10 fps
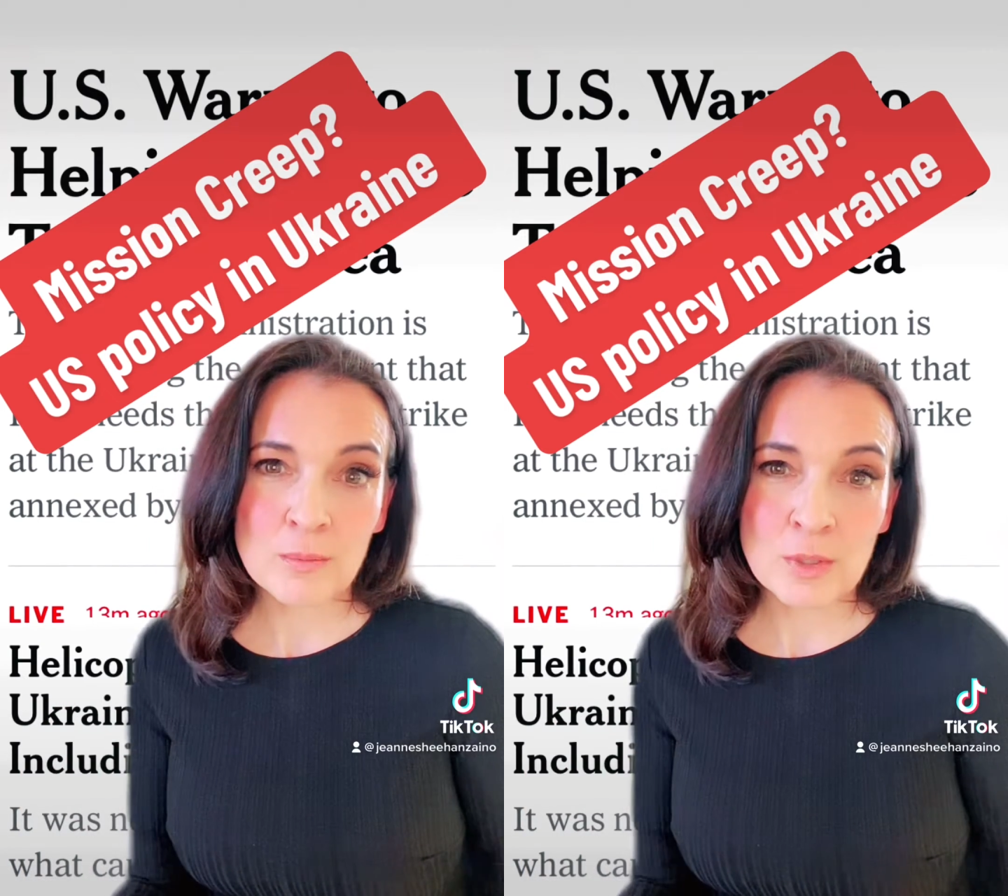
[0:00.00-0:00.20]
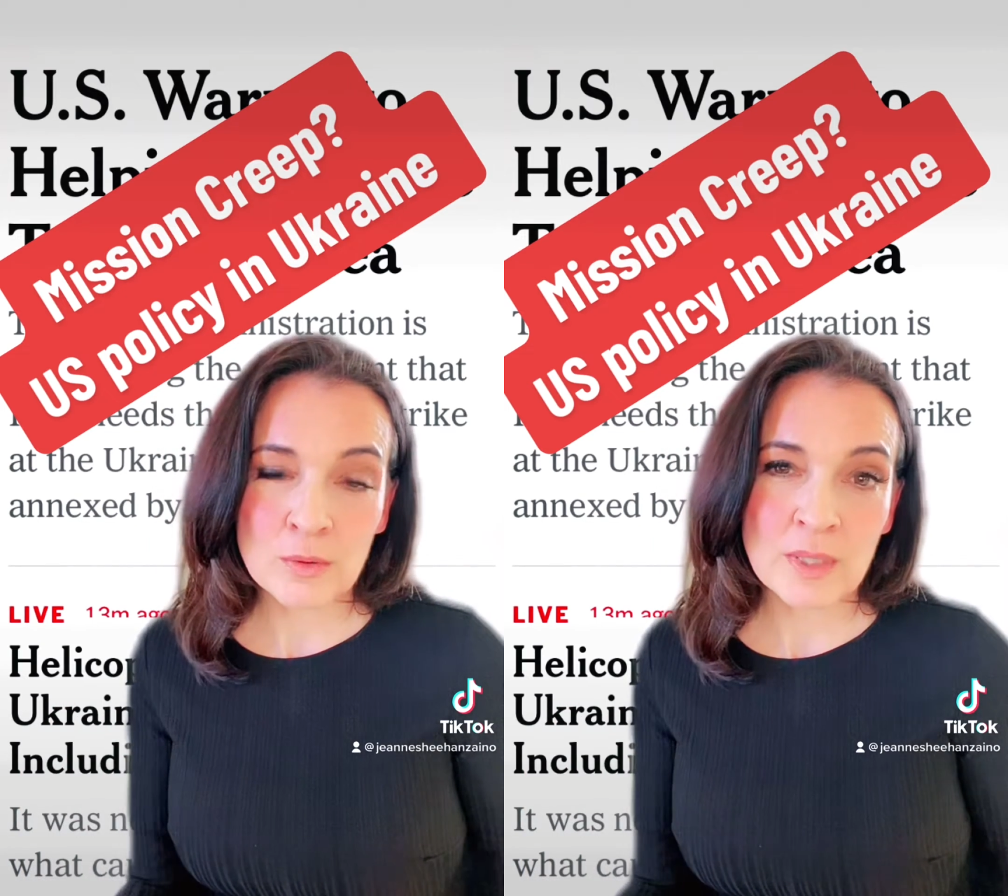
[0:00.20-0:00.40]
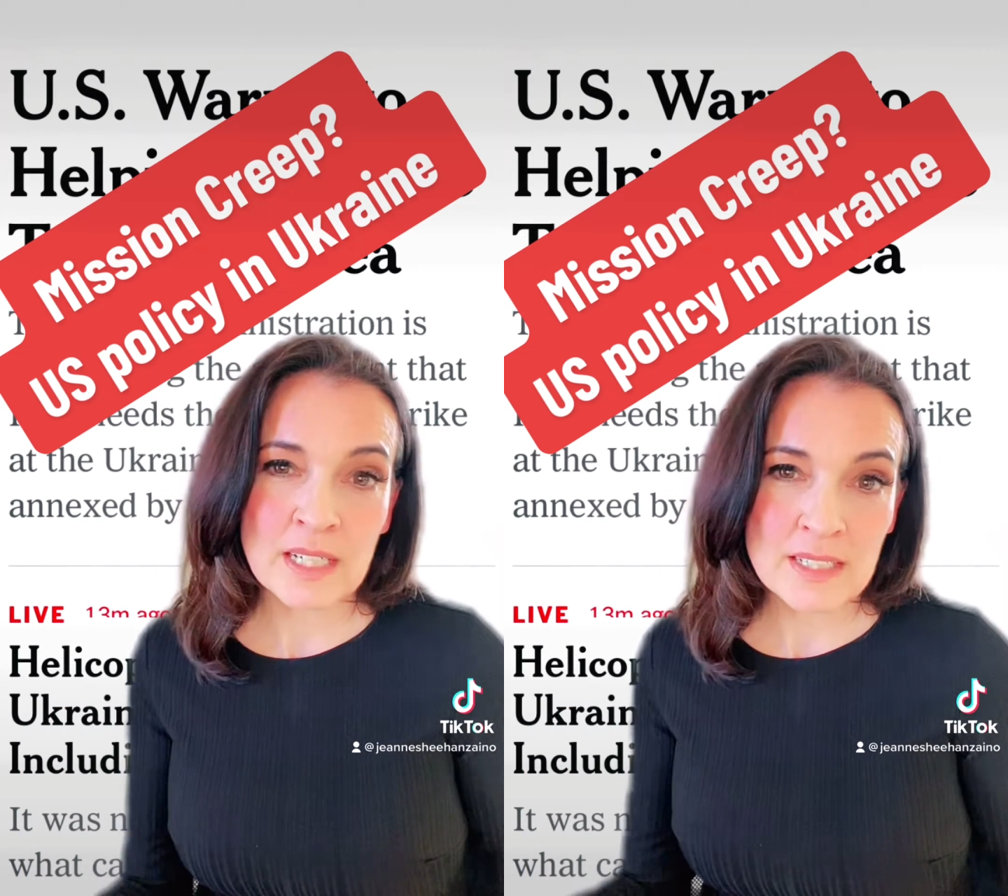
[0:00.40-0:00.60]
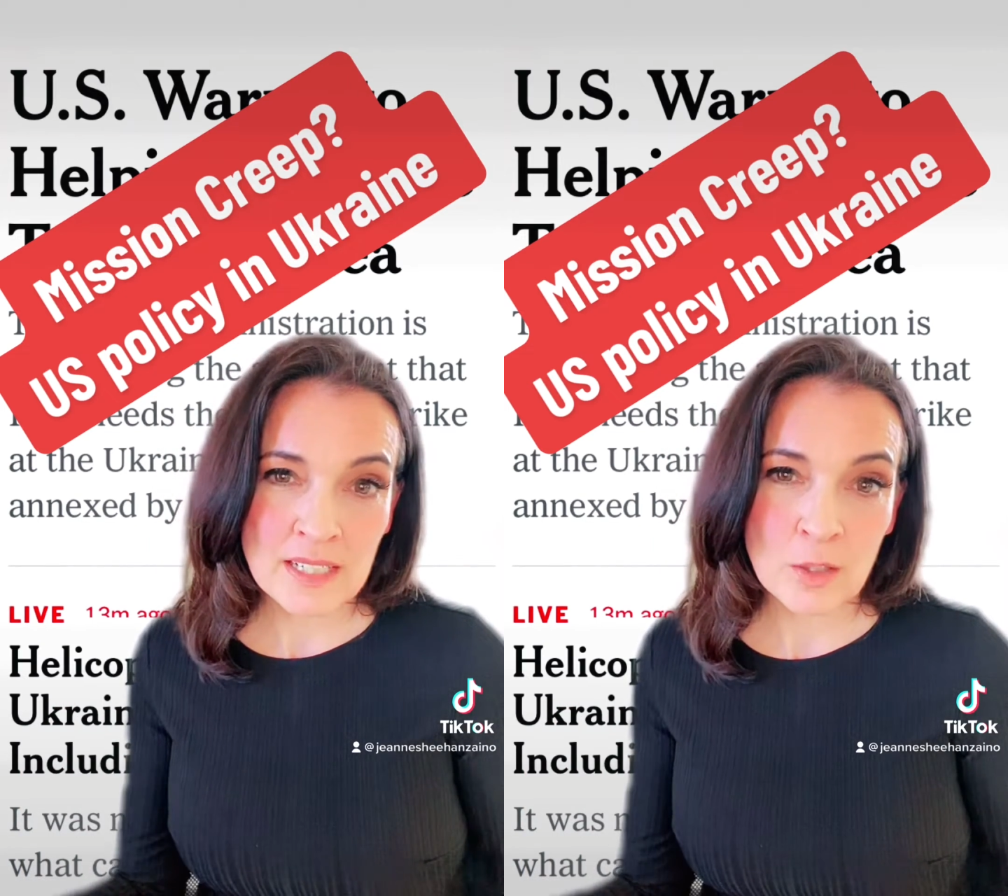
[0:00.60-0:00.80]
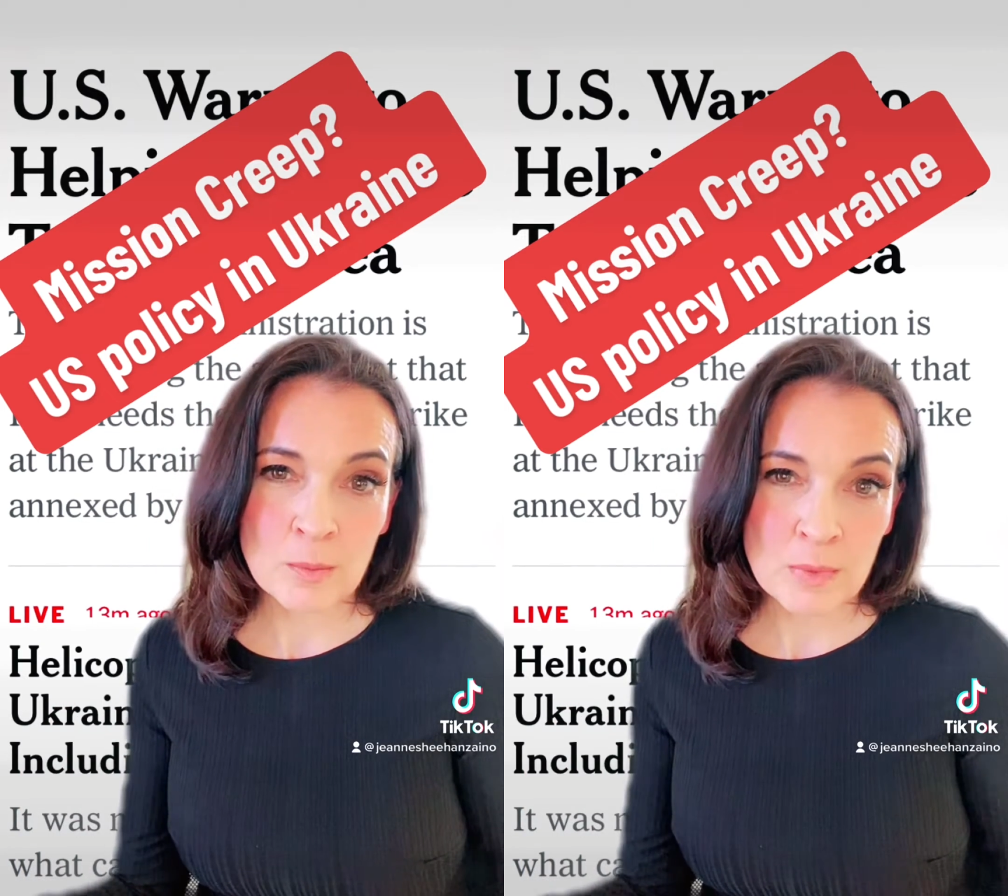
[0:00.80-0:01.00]
Ukraine to
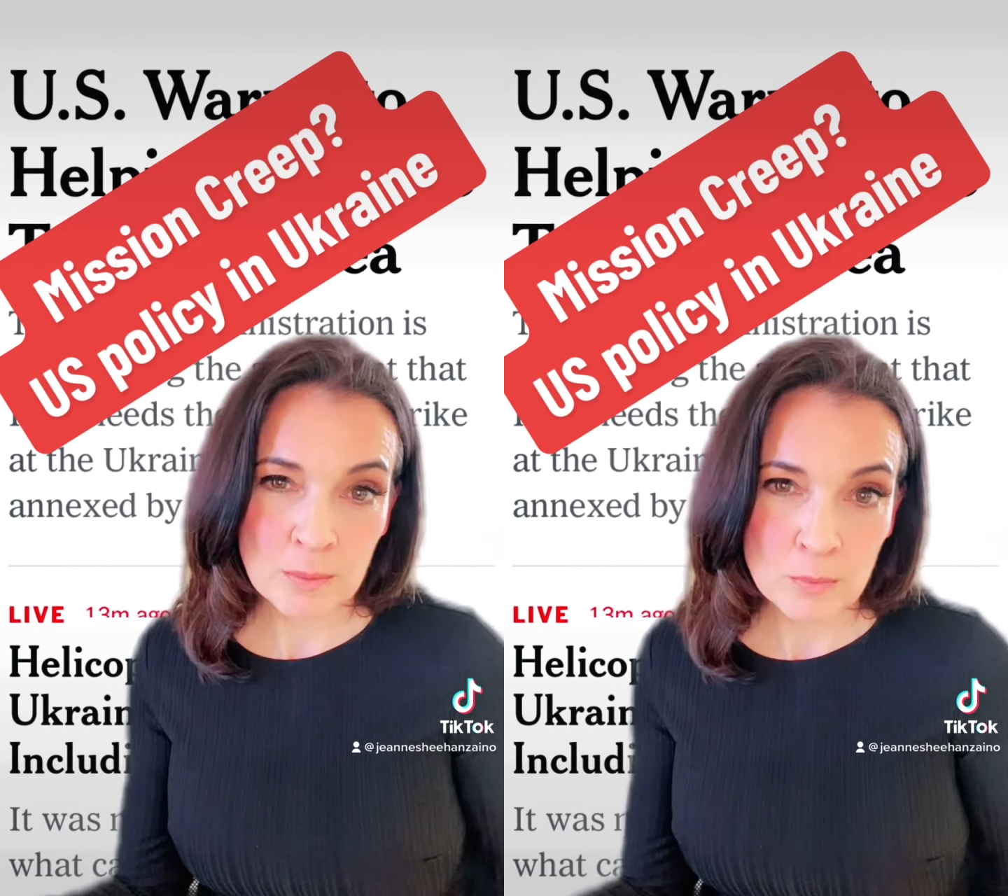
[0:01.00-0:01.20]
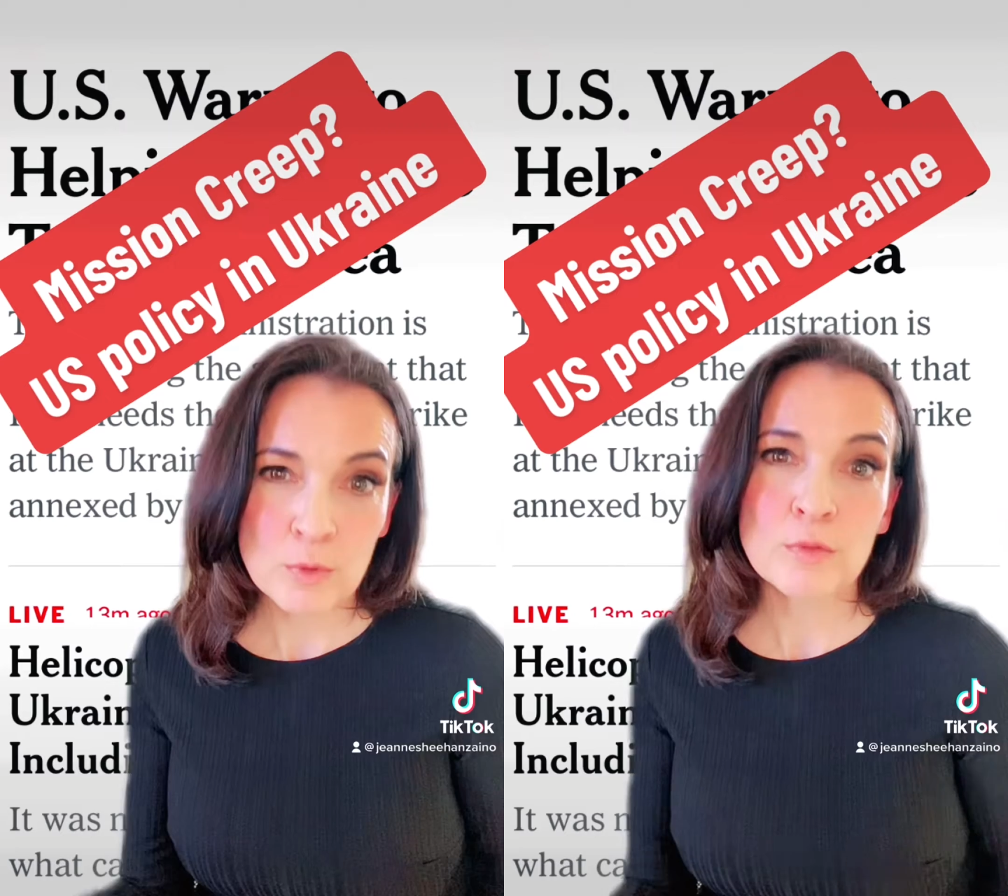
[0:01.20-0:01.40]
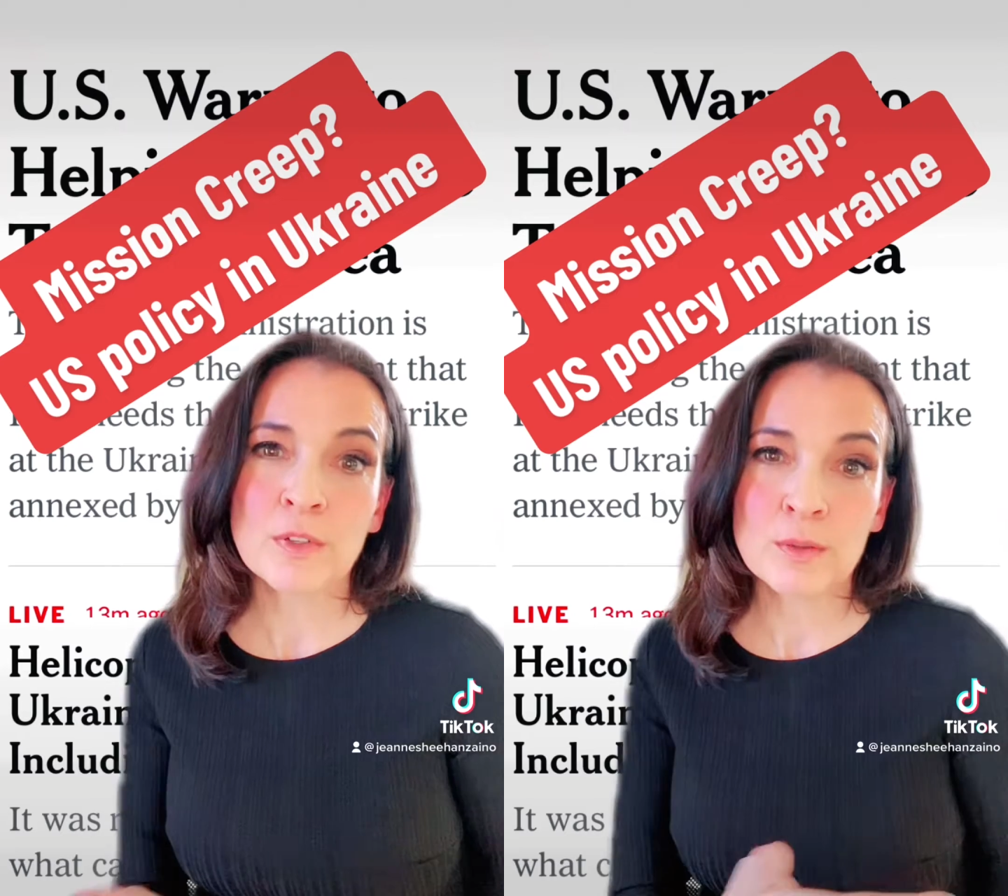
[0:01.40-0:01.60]
help move